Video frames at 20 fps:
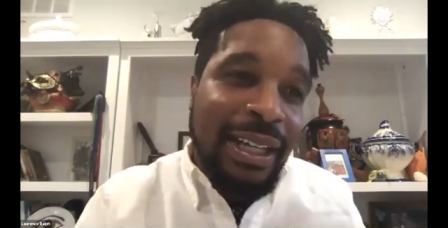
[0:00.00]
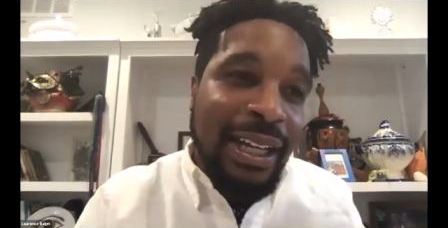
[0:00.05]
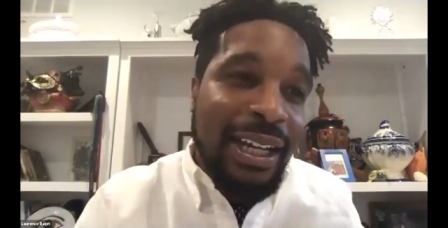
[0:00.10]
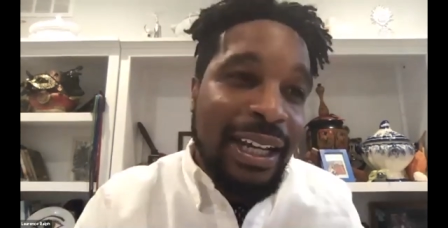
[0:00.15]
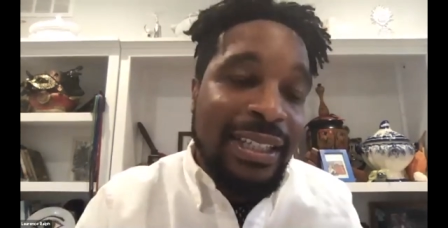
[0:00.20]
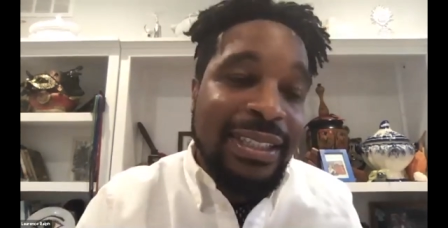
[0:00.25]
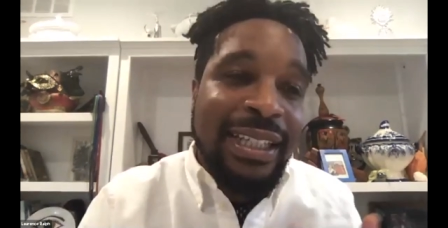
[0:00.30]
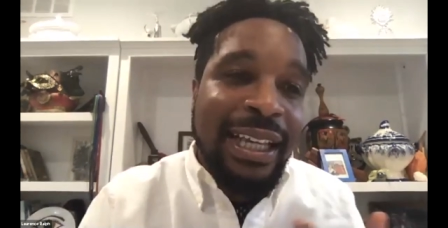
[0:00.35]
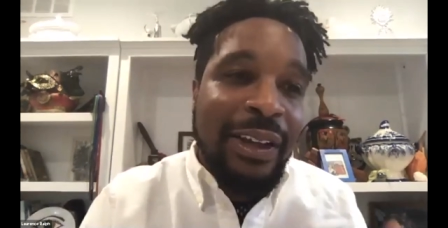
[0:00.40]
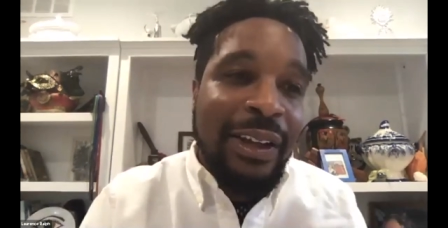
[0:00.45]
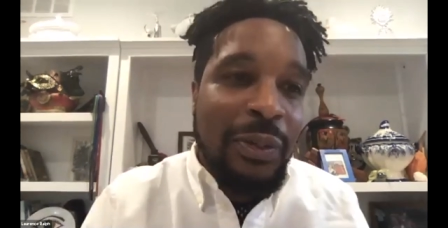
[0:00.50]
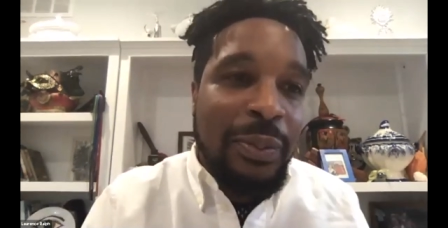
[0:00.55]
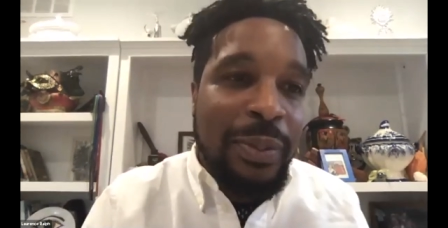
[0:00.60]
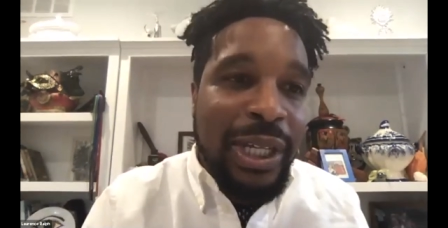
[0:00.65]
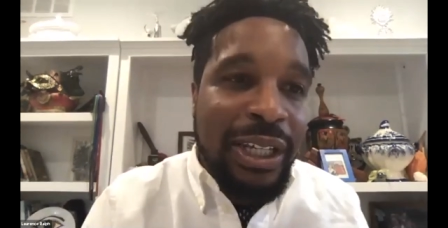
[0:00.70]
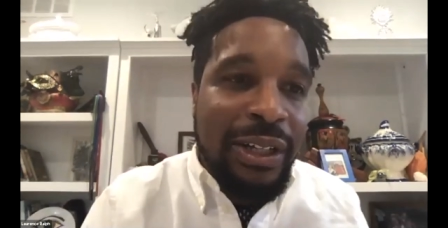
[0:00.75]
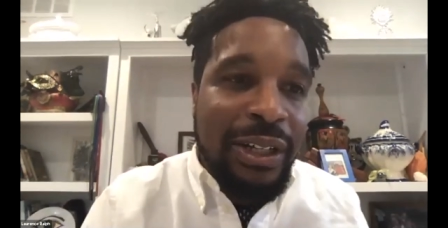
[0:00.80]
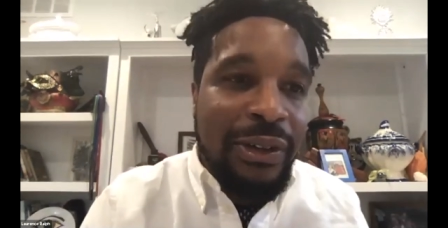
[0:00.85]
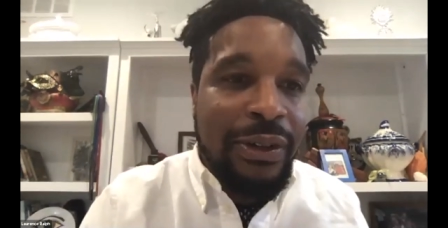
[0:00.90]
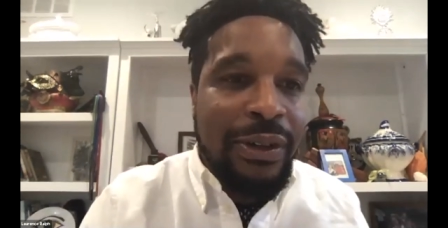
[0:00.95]

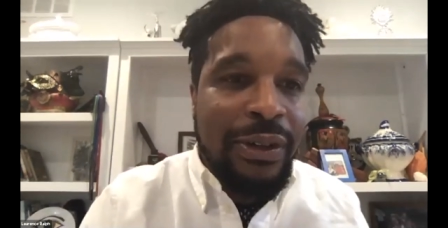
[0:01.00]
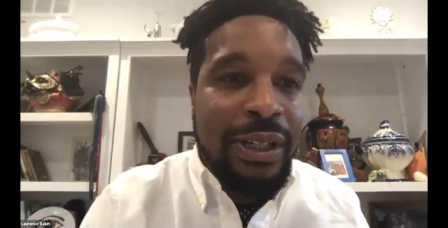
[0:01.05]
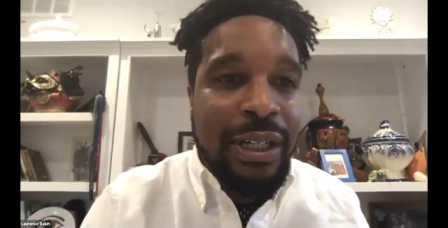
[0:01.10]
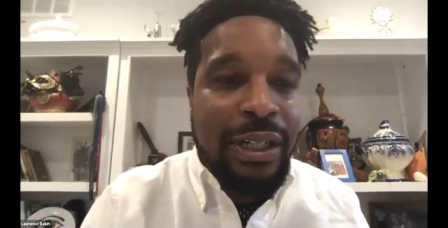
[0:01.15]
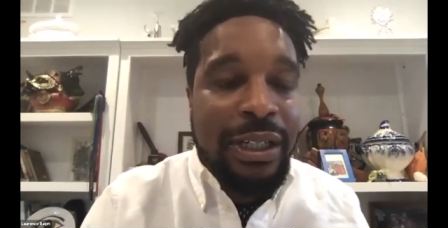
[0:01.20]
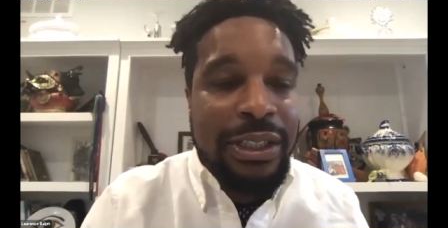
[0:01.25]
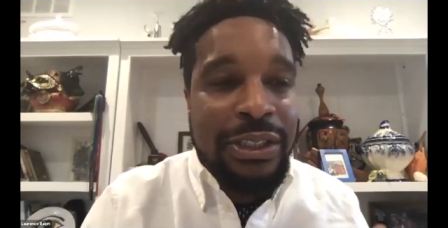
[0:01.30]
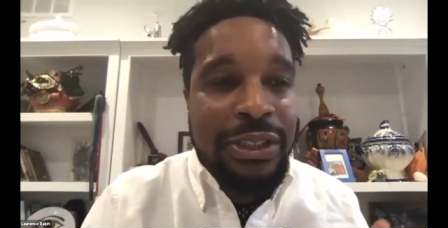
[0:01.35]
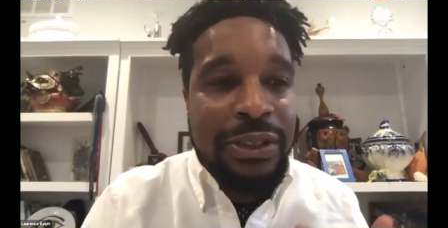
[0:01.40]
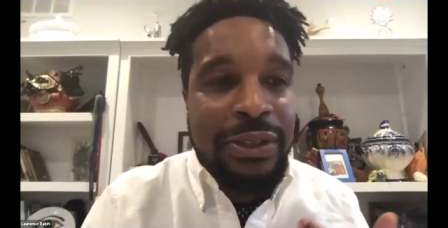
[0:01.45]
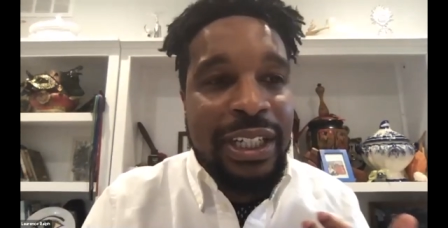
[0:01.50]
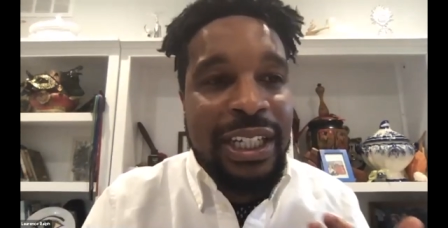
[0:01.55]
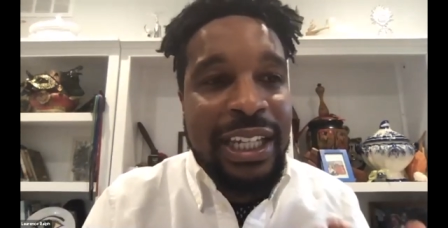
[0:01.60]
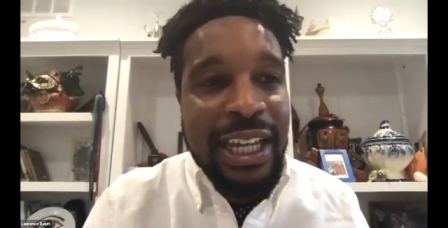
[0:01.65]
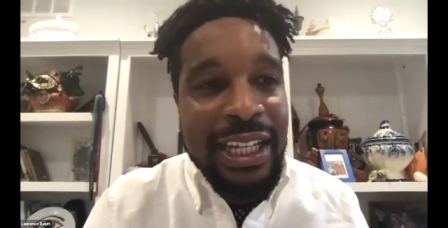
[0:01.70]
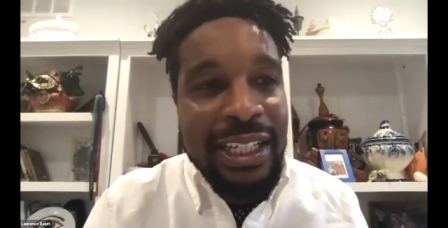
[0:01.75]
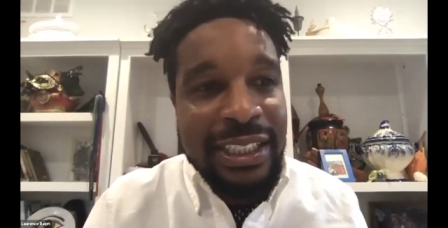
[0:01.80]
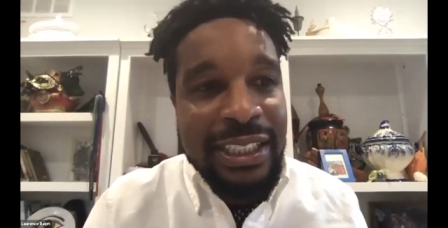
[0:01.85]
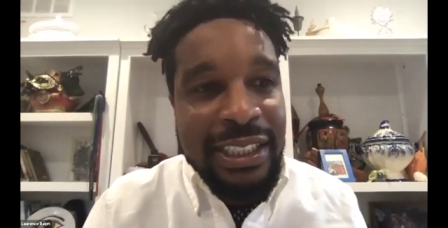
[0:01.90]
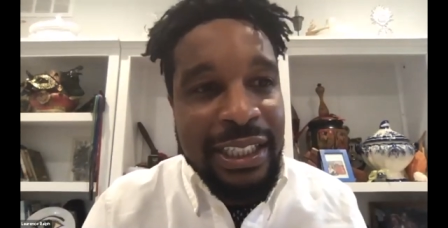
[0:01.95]
settlement or
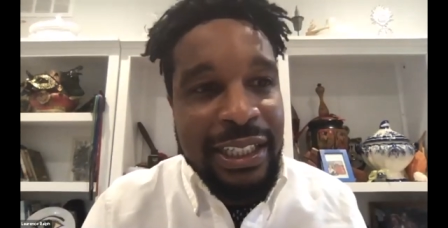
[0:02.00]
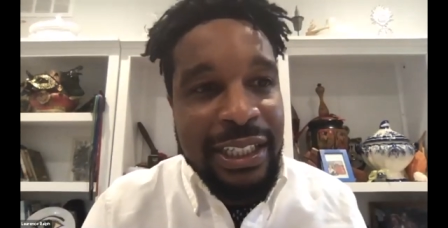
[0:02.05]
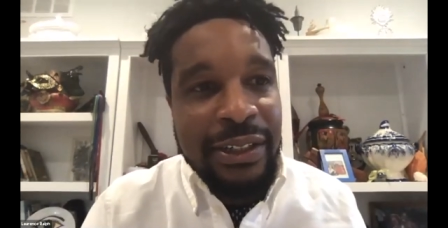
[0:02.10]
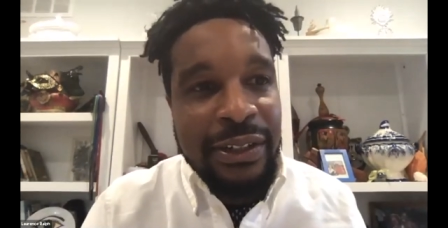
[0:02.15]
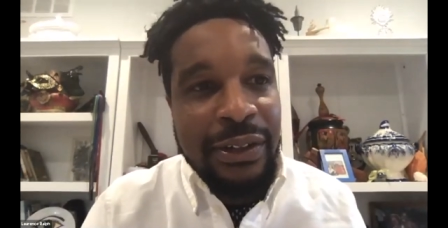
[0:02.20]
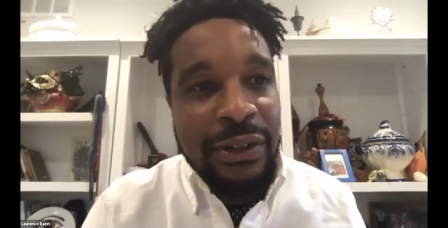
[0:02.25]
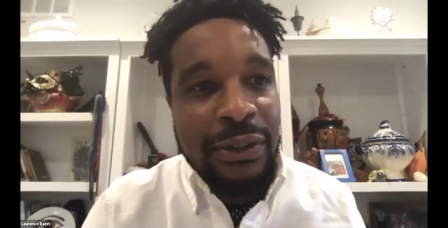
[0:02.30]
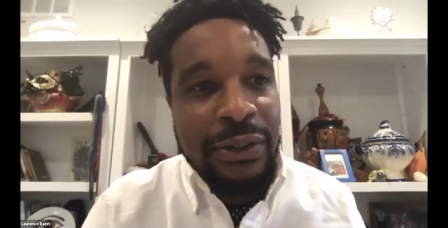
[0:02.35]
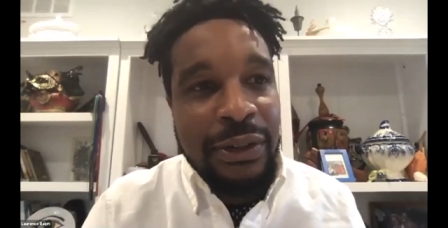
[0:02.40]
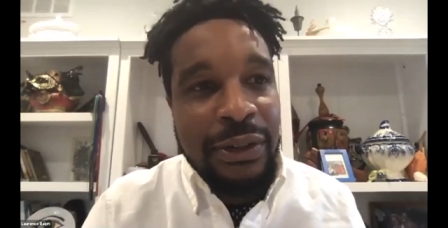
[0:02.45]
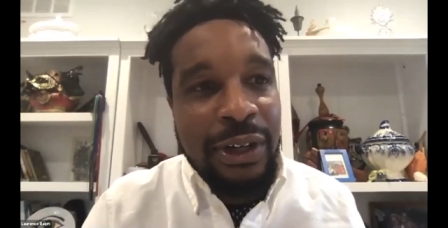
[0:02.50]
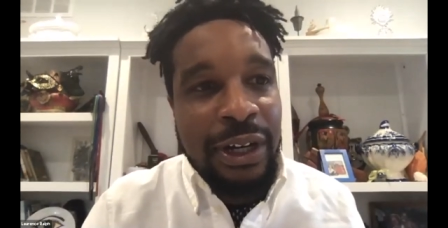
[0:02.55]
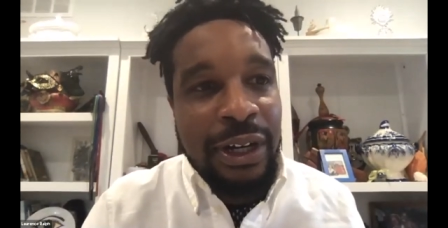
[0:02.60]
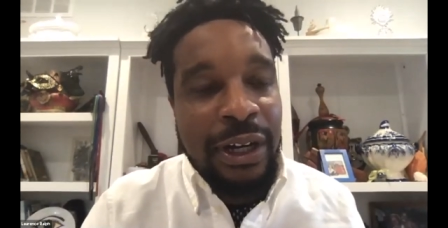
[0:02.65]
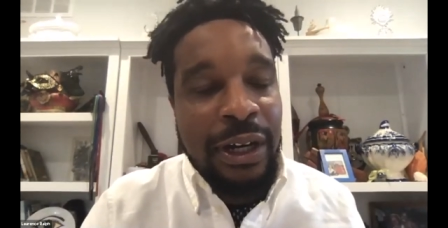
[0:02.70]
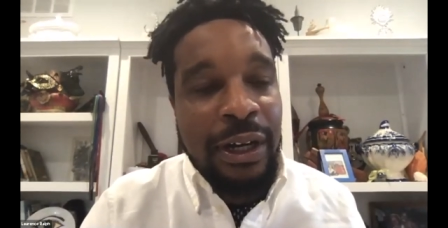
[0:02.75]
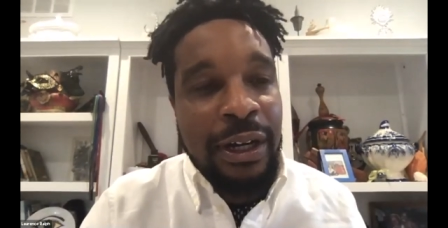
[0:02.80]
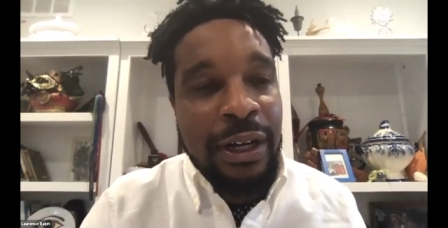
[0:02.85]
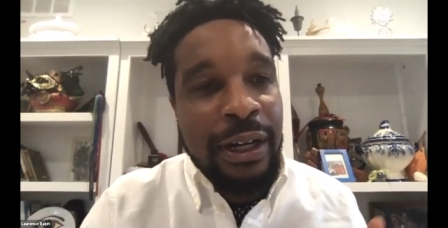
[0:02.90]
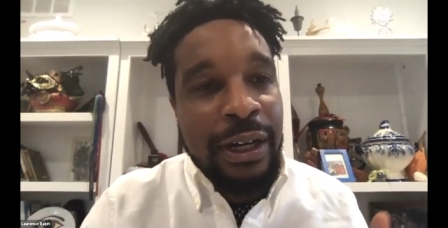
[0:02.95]
adjudication
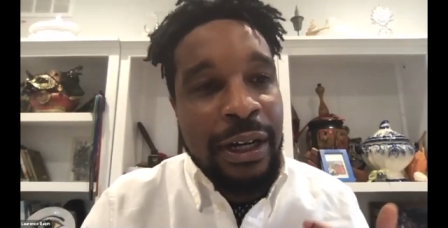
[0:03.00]
or